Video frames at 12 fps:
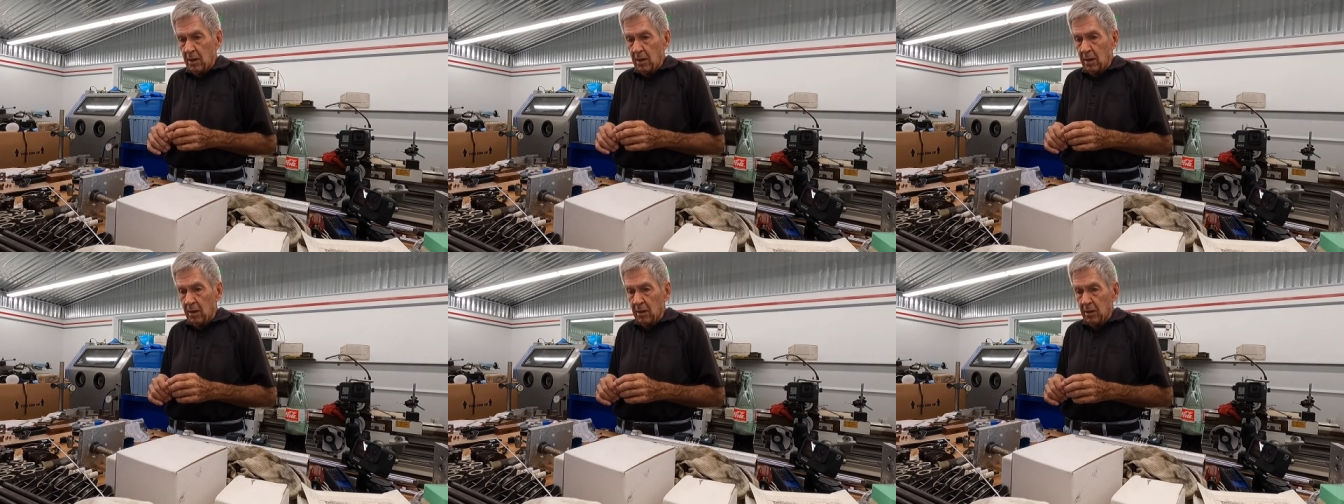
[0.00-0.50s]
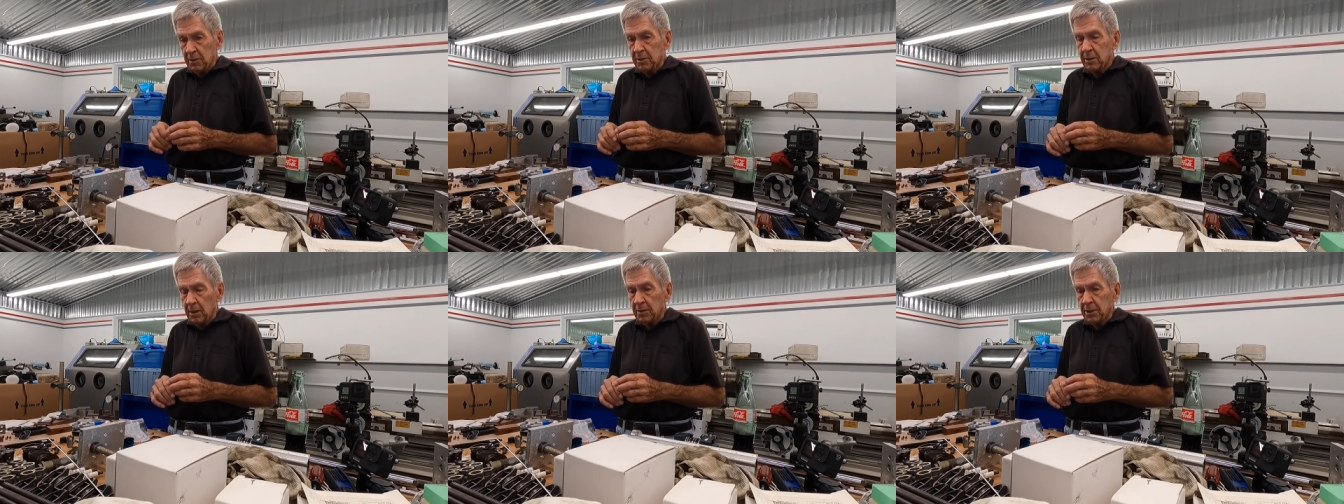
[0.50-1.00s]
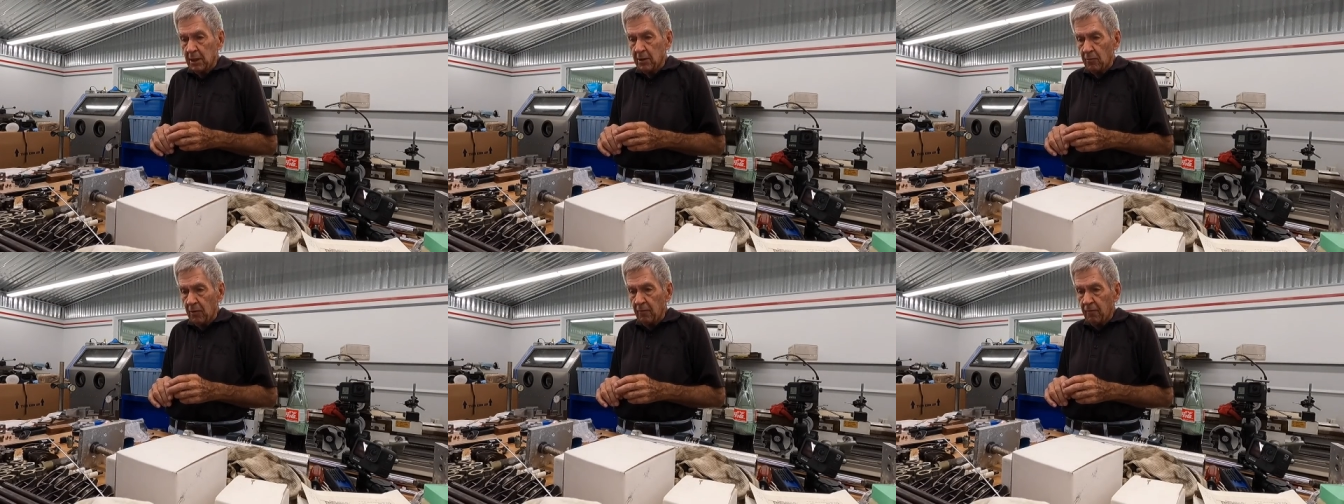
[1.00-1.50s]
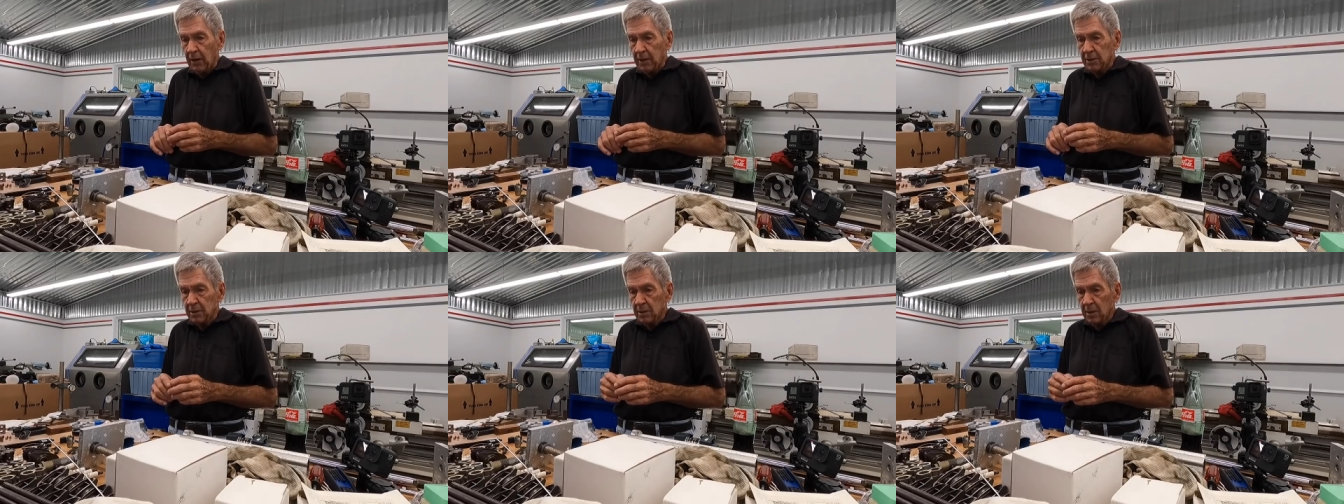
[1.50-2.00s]
And it'll it'll check your
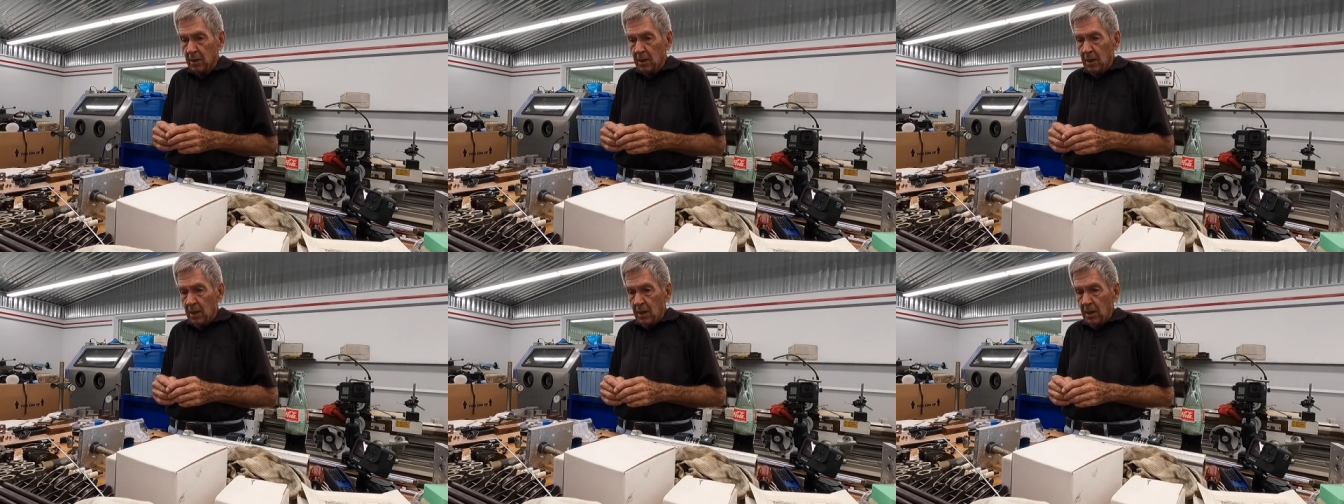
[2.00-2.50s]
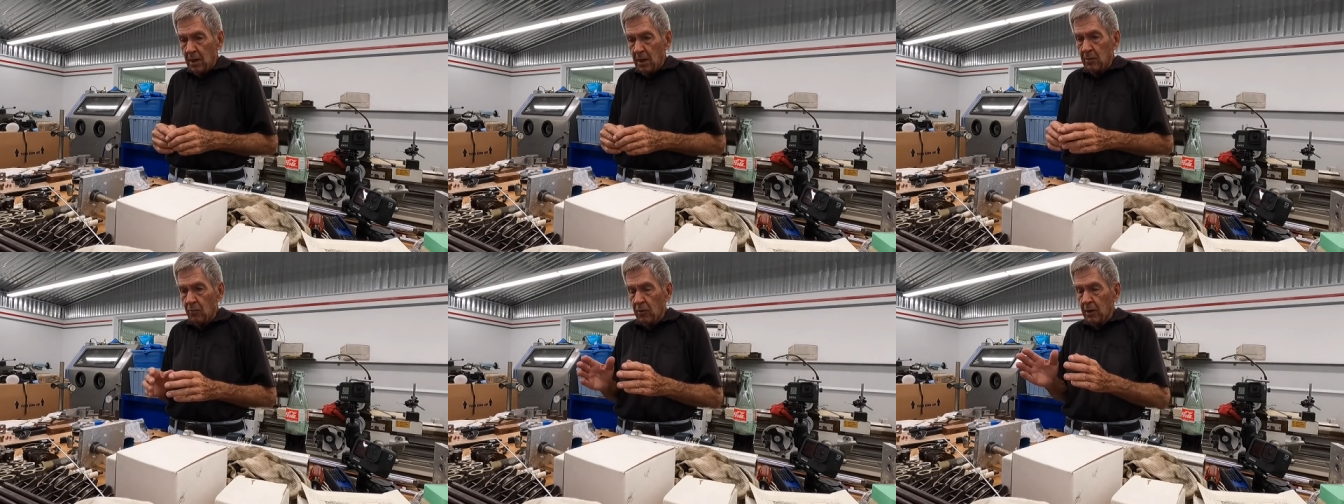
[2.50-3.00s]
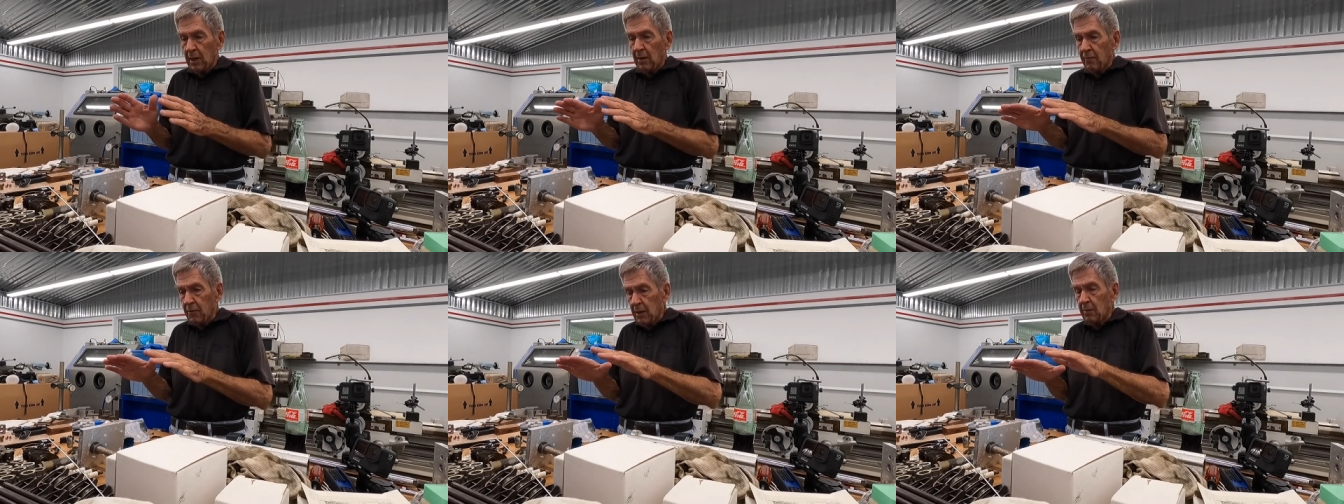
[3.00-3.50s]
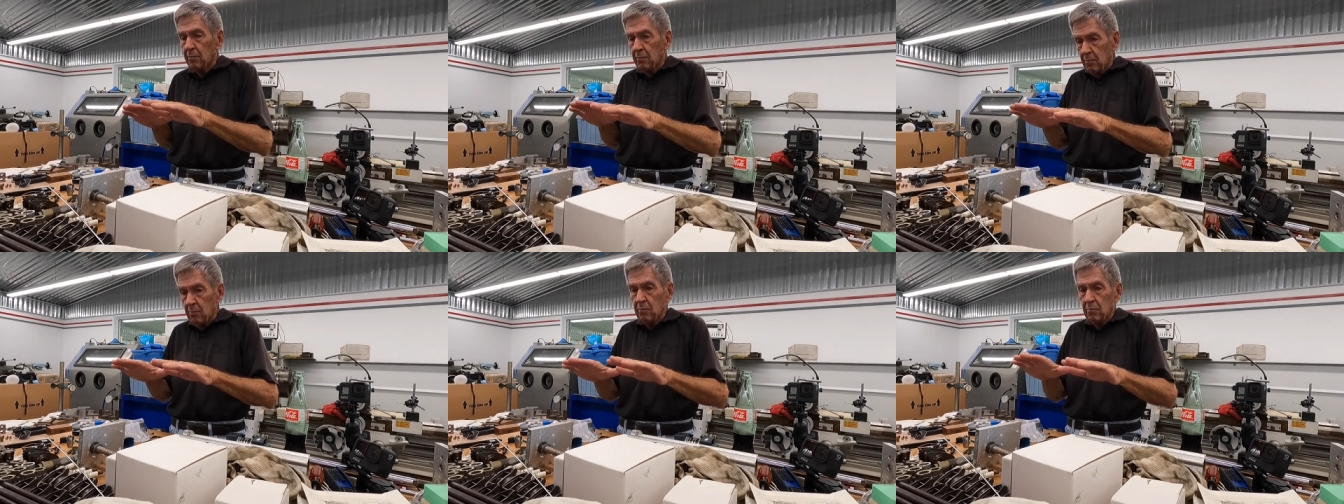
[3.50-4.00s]
reflexes, and you want to get everything,
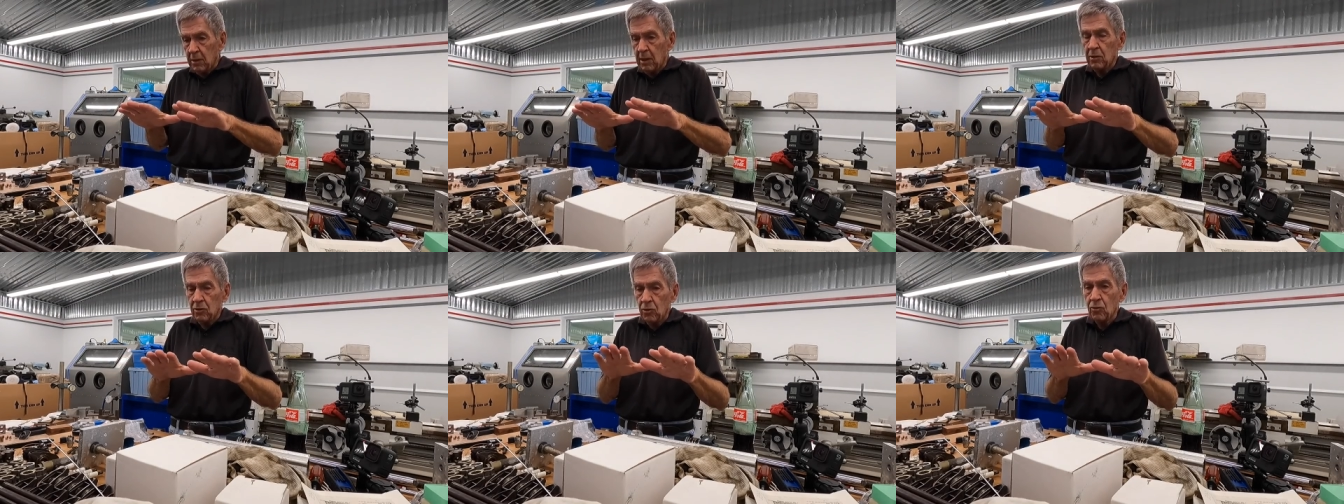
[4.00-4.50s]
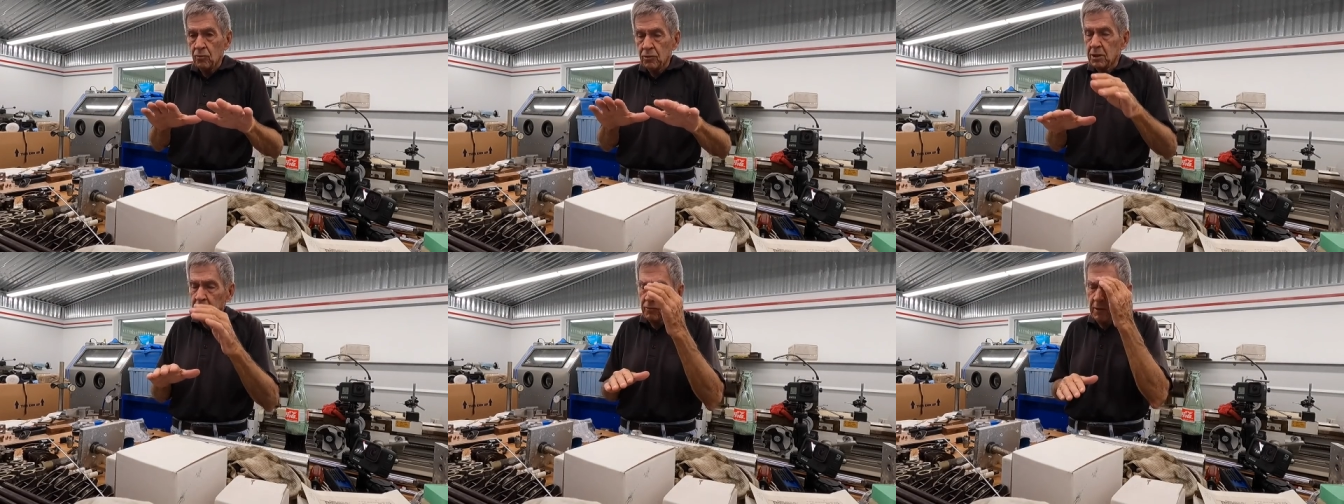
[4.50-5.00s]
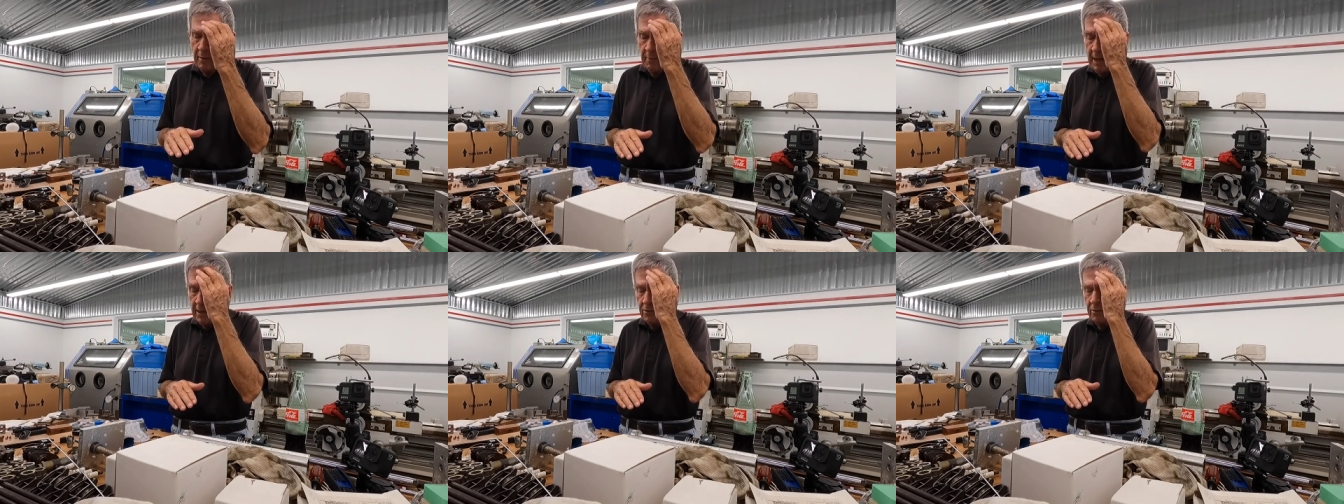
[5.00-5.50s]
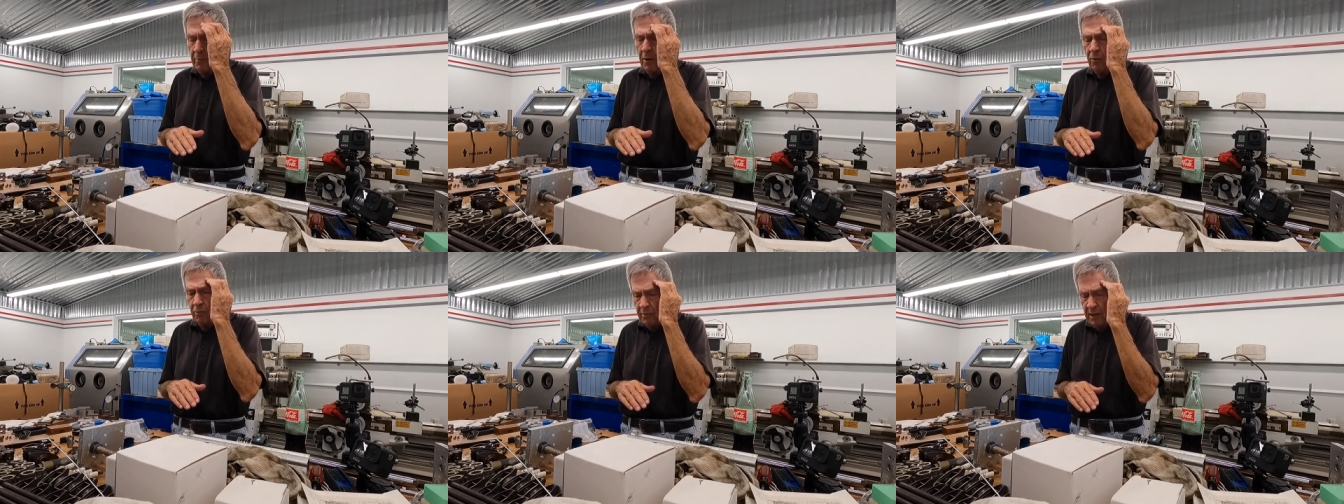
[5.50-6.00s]
get you situated back into it.
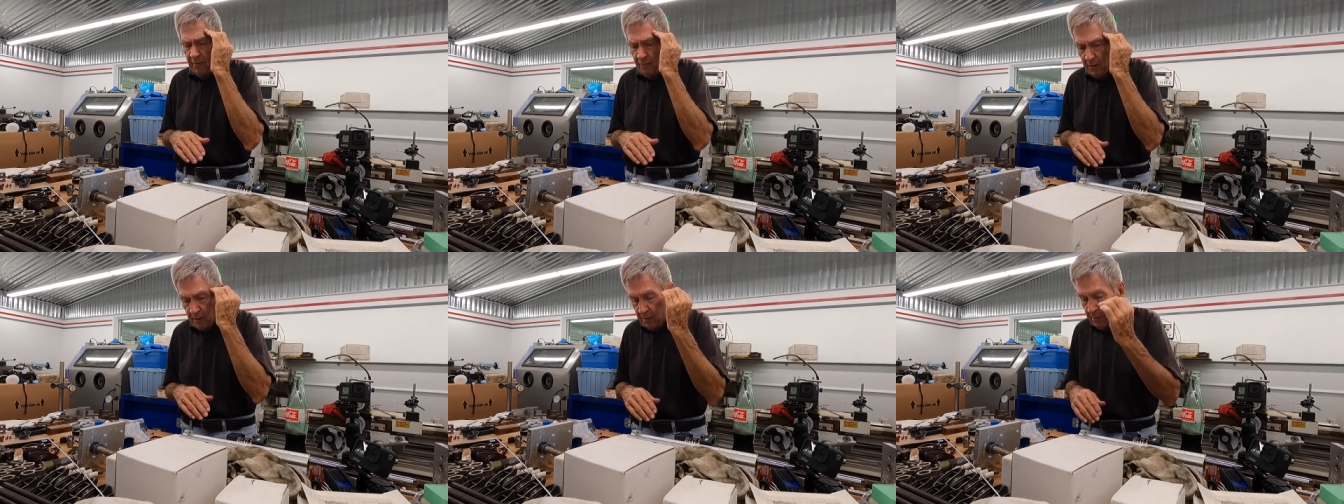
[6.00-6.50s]
Oh, definitely,